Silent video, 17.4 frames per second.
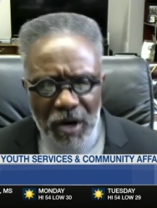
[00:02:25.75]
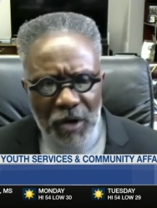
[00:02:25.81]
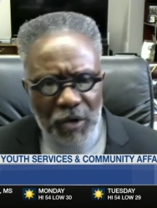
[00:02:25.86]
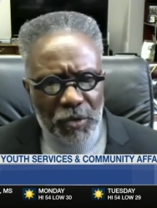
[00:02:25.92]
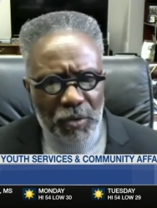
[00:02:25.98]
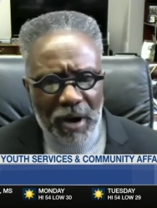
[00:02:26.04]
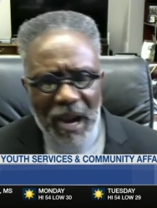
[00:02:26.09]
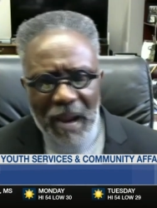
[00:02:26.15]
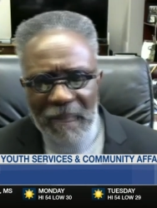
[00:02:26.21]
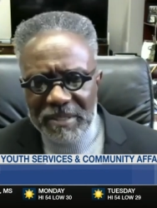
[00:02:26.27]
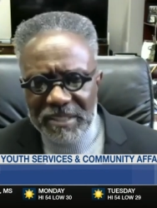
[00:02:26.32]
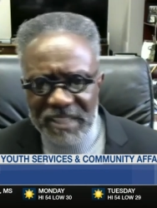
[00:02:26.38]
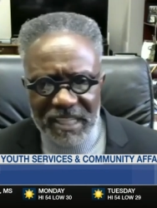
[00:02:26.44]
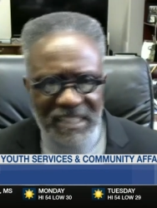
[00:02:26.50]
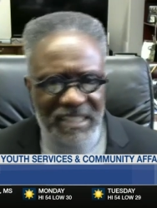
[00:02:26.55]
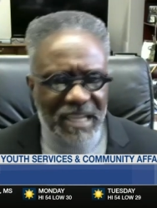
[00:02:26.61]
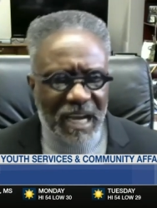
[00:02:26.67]
Crime is
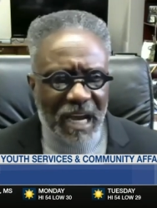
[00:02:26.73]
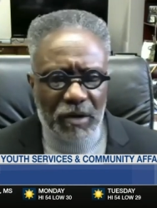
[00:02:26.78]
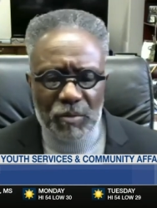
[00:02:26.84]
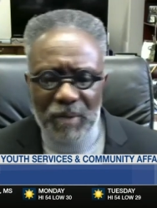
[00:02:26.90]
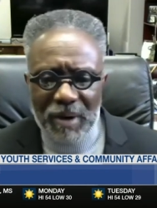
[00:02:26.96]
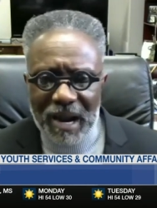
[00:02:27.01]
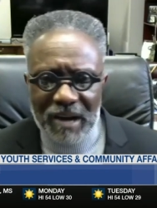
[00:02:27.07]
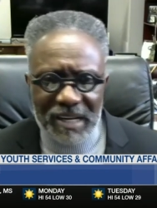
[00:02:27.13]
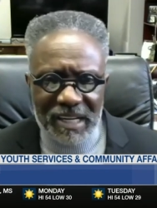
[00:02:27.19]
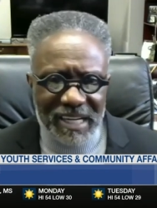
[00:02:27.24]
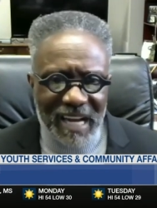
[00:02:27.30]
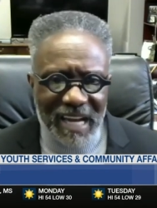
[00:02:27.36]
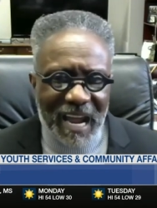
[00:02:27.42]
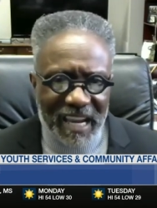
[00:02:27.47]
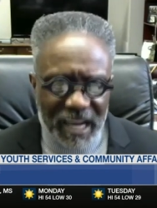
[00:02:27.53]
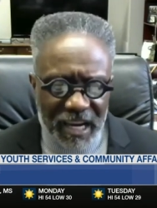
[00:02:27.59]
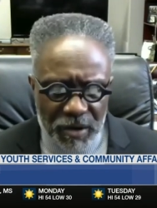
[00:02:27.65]
just not around in
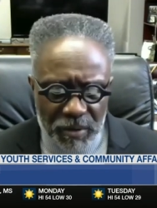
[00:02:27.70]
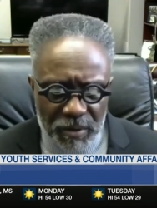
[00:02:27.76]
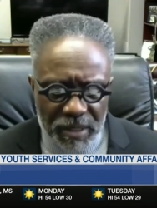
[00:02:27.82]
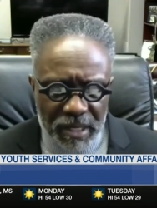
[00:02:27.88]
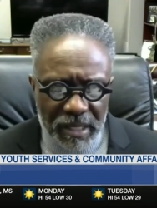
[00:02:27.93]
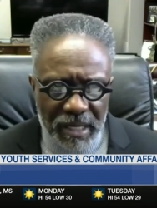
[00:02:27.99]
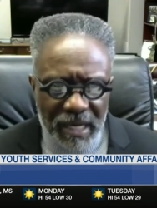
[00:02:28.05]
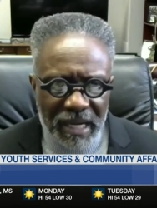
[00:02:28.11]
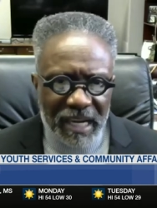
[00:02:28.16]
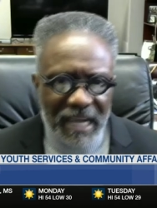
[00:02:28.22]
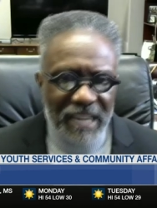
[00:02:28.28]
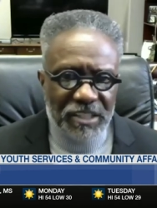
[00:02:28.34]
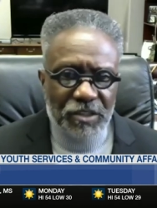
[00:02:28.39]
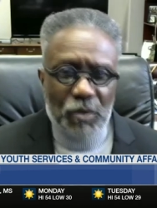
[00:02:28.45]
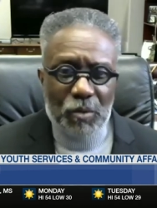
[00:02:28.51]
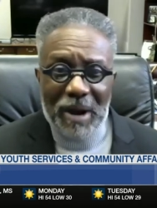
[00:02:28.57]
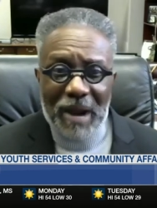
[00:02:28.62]
our area. It's
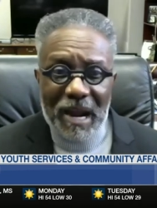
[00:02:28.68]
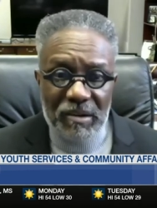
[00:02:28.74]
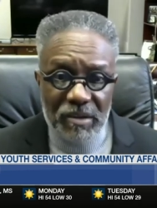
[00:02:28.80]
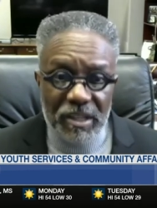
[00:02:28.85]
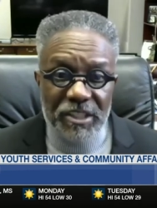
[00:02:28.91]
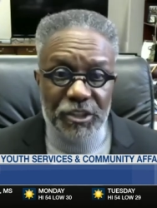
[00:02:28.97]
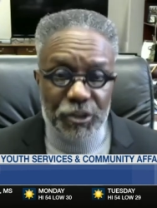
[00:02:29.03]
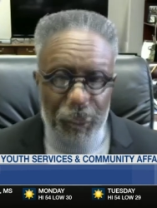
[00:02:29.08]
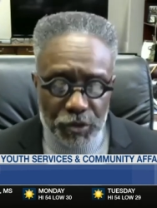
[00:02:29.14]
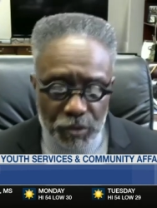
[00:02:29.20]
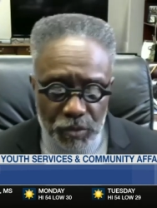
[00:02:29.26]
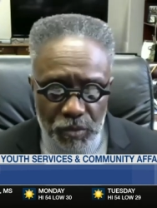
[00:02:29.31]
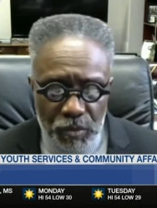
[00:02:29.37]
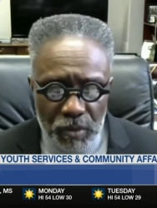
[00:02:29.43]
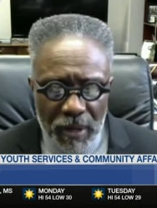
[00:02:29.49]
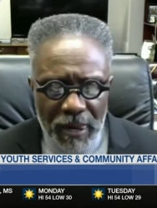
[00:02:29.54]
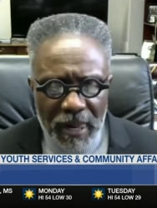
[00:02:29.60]
around us too.
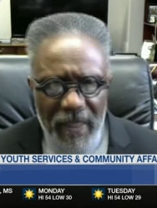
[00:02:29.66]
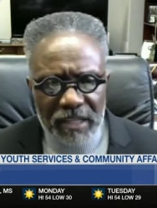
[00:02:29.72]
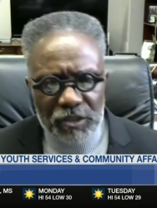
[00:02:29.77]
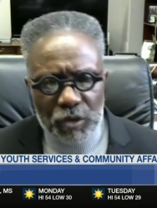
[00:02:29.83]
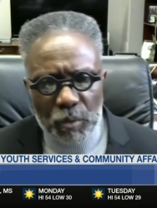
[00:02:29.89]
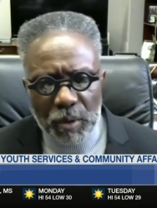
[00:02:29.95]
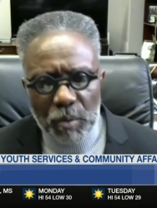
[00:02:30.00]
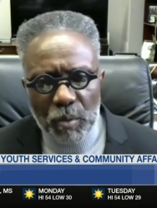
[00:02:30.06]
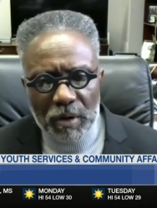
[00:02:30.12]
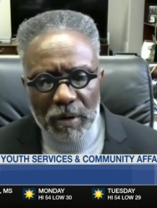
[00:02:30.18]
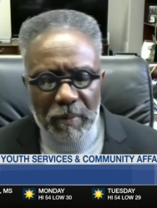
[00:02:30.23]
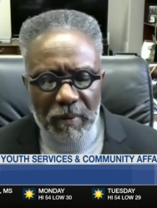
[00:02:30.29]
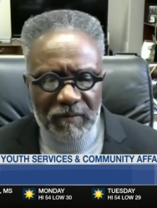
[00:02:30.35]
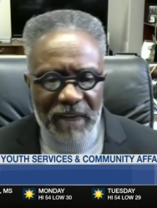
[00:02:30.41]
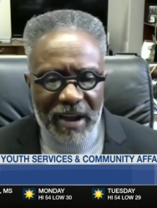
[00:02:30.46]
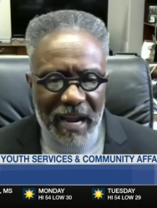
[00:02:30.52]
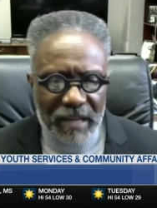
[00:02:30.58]
So we want to
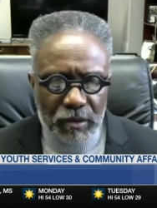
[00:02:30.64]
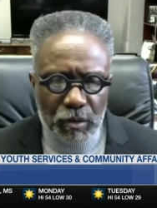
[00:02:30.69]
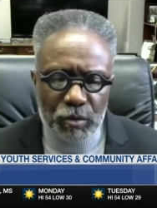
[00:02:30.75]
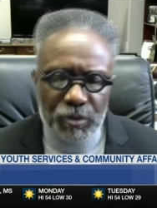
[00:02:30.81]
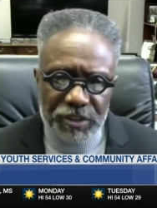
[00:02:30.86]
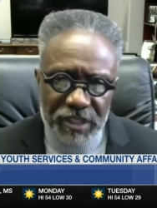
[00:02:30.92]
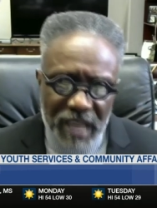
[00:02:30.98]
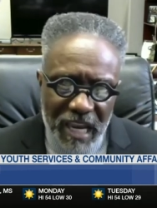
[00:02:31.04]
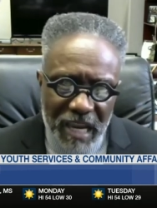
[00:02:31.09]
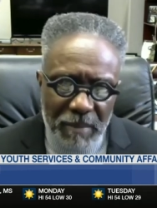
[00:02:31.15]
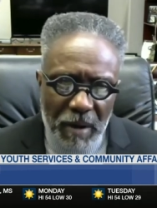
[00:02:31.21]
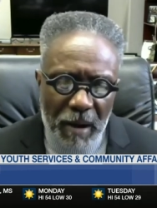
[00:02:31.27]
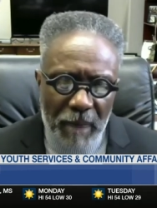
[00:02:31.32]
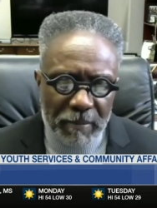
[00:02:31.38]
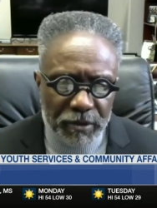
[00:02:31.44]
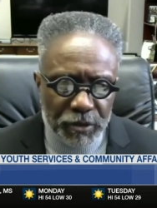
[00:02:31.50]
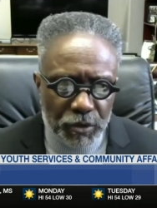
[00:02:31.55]
provide those same
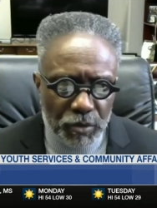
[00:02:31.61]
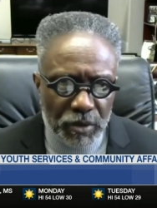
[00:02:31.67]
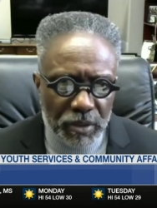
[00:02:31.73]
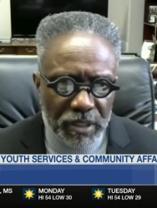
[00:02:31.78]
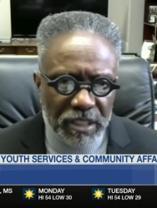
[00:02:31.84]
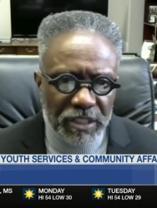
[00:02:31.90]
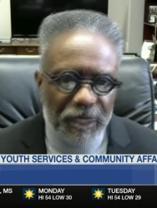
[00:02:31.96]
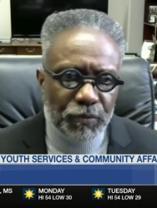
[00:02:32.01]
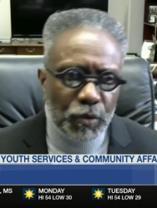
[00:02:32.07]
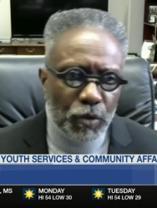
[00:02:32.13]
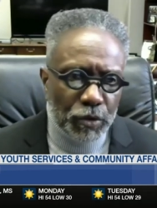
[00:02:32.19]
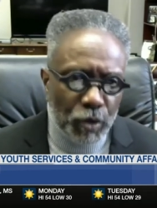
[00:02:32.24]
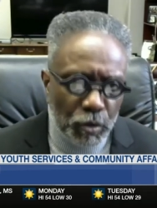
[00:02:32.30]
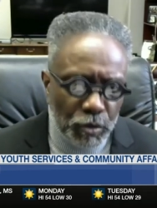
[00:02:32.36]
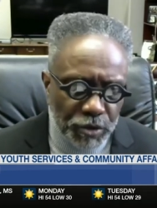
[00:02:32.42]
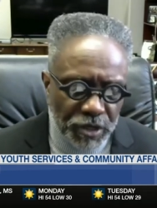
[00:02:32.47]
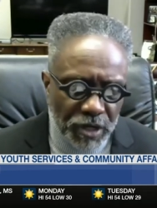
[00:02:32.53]
opportunities for
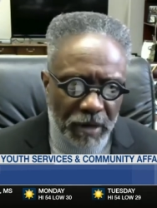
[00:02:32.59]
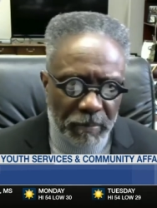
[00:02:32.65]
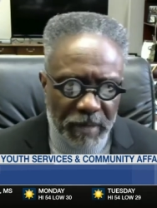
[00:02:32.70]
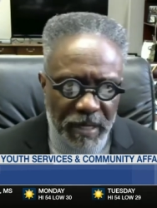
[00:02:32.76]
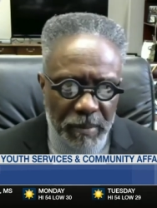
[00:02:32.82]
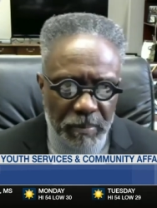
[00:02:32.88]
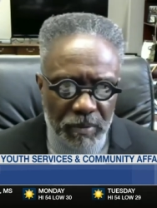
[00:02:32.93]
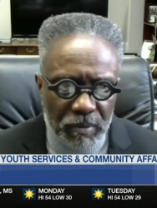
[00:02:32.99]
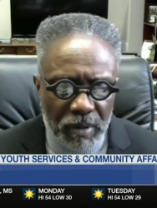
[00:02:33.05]
those young people.